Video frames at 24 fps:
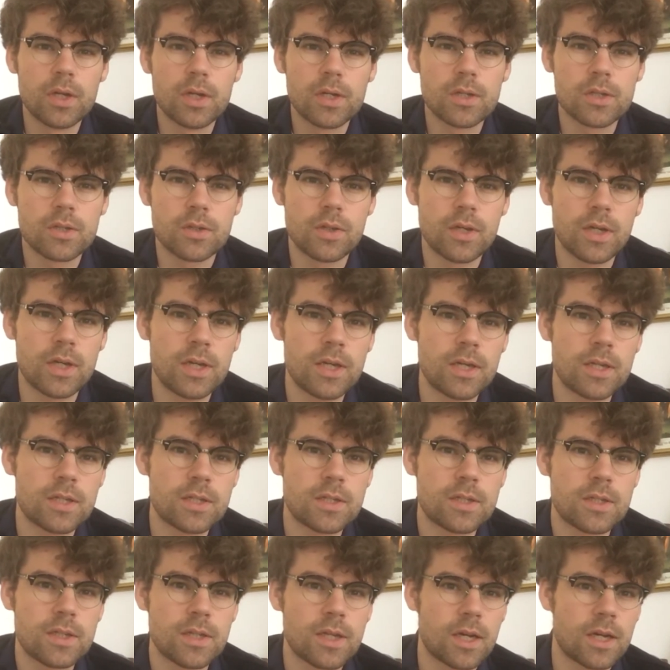So
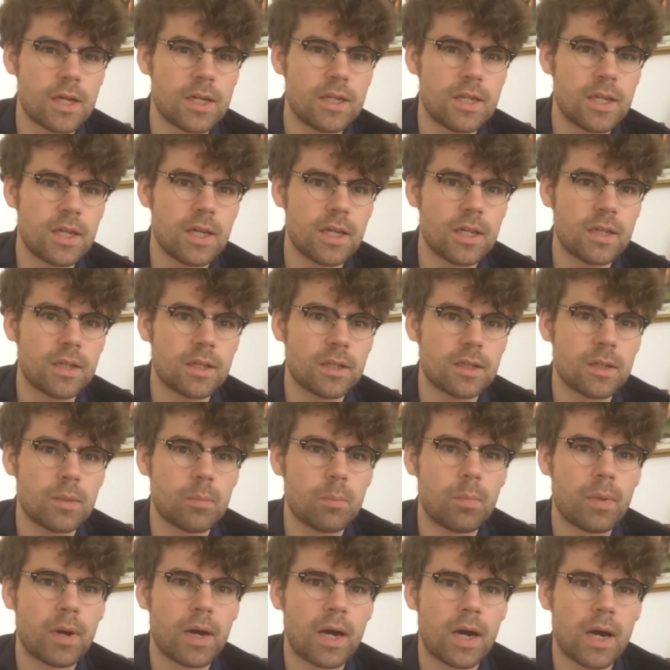here's the idea that the
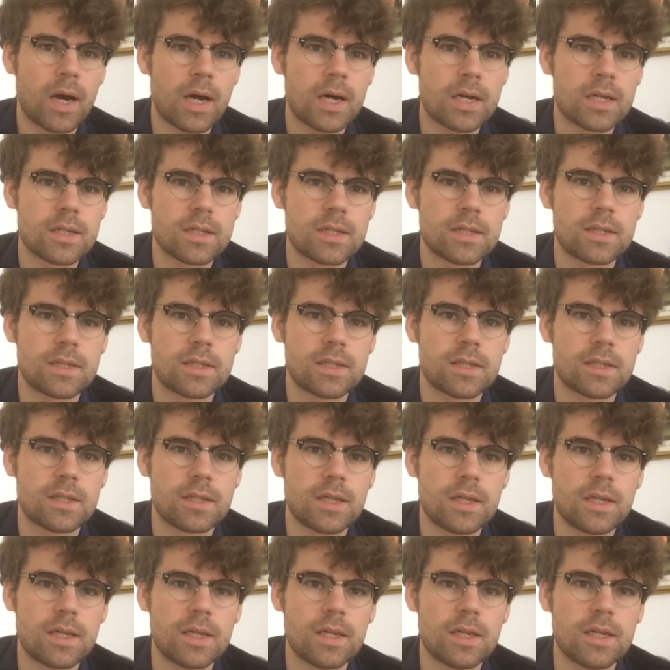past
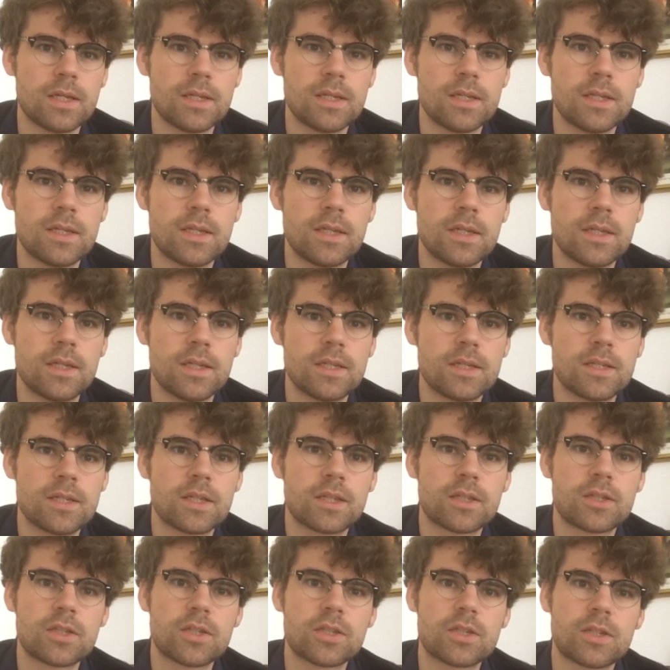is not
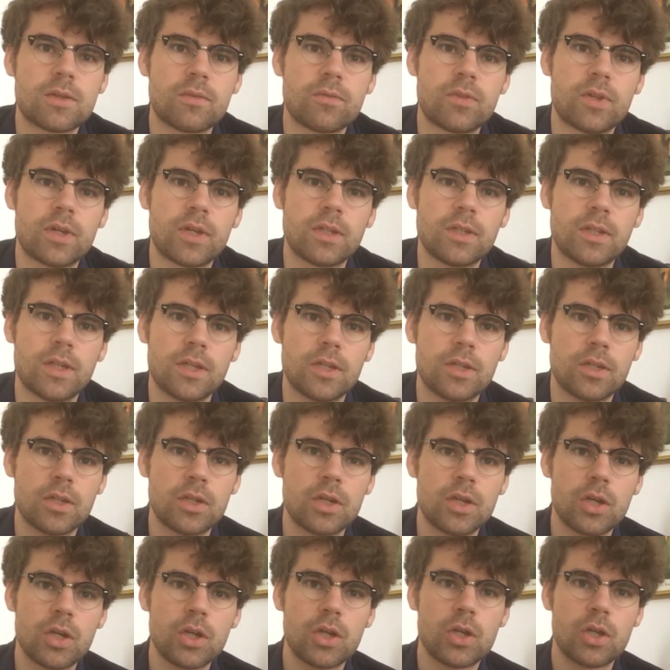just something that
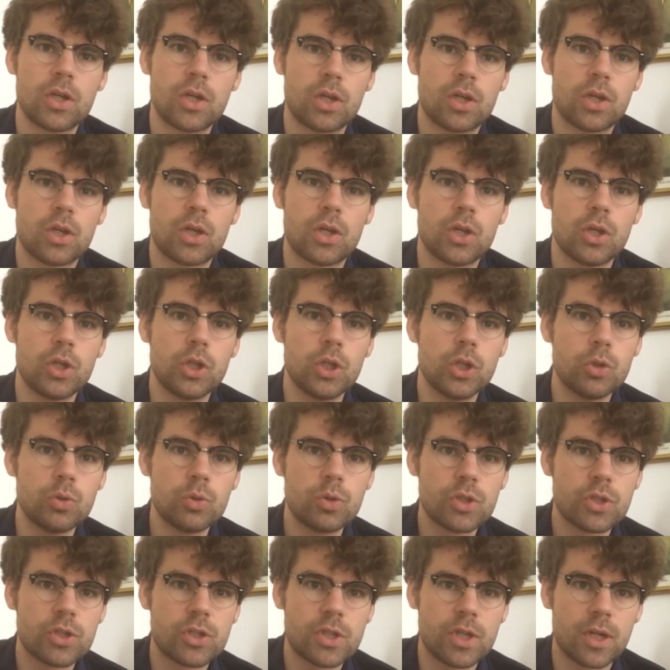you
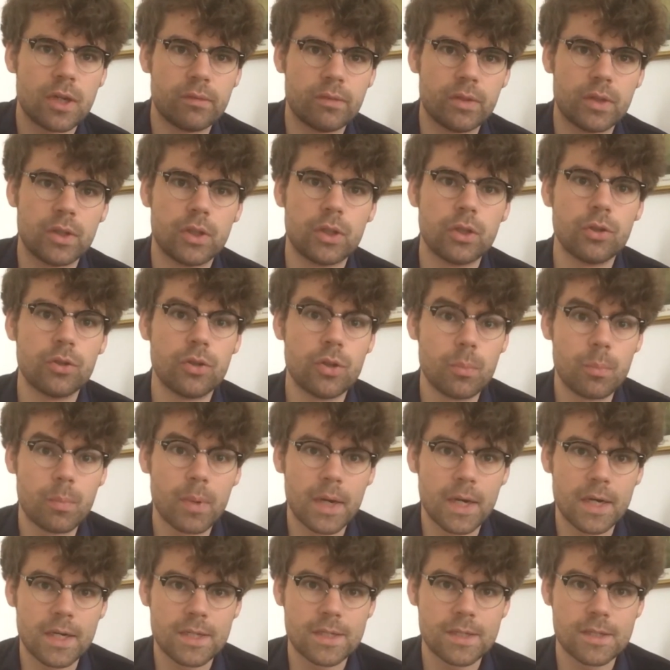discover. No, the
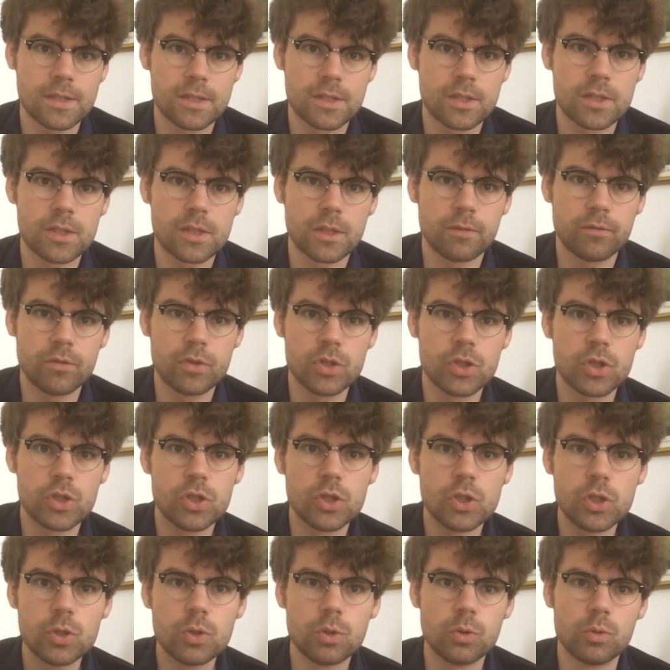past discovers
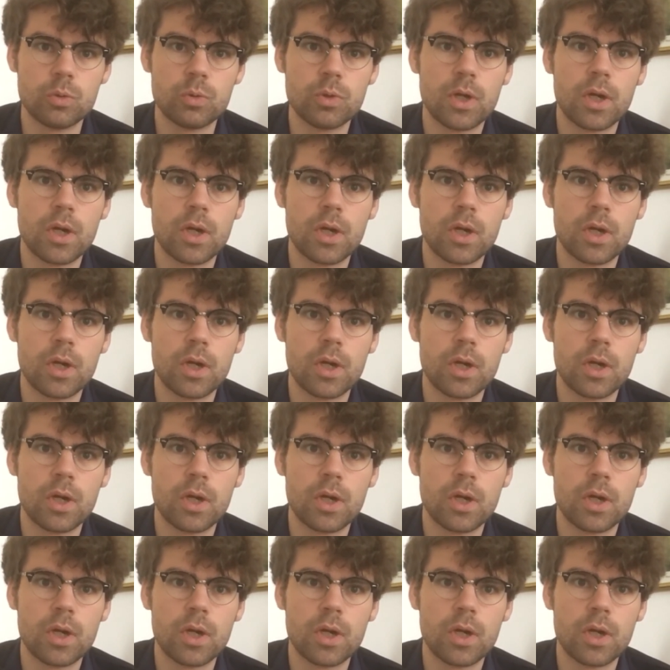you.